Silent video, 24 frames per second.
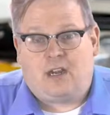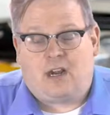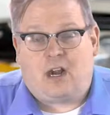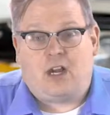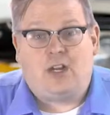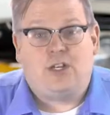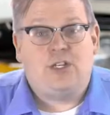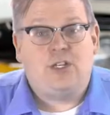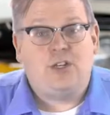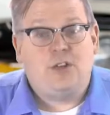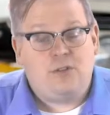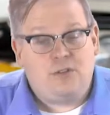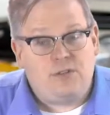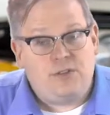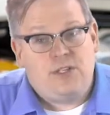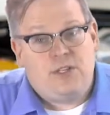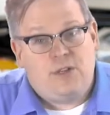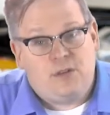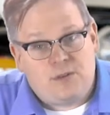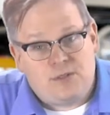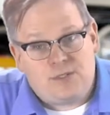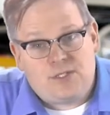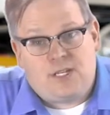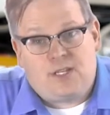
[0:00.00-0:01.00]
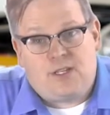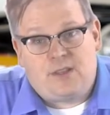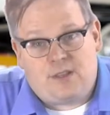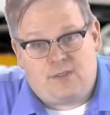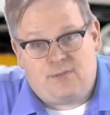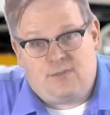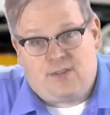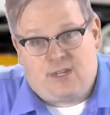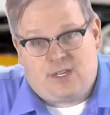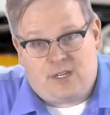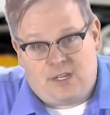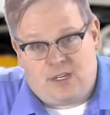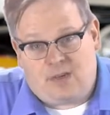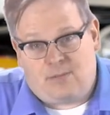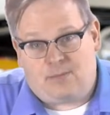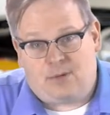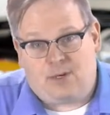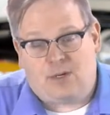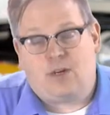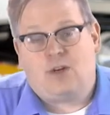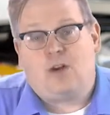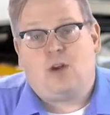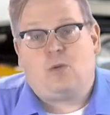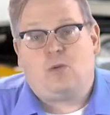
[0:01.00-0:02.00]
Are you using the VIN
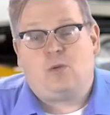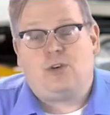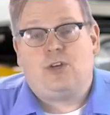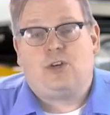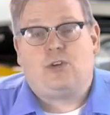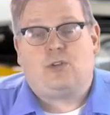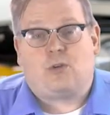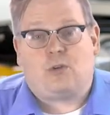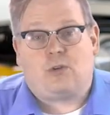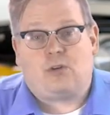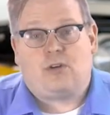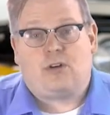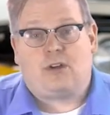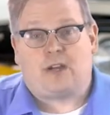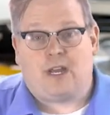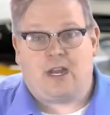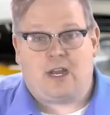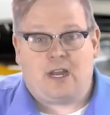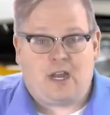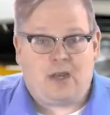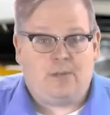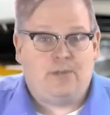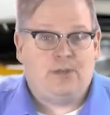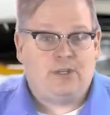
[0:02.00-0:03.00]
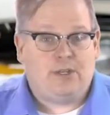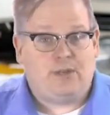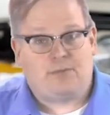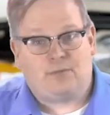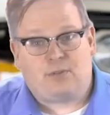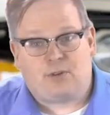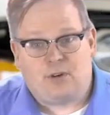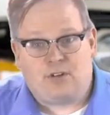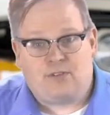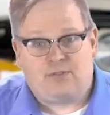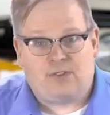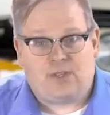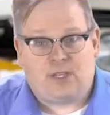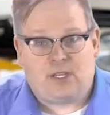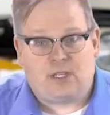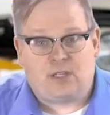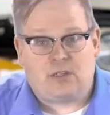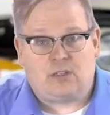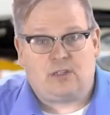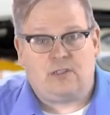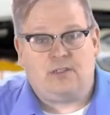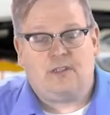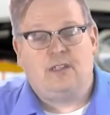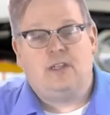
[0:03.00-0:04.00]
number when you're ordering a hub unit for a
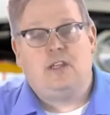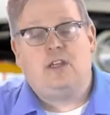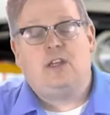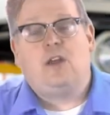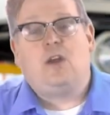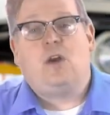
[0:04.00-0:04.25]
vehicle?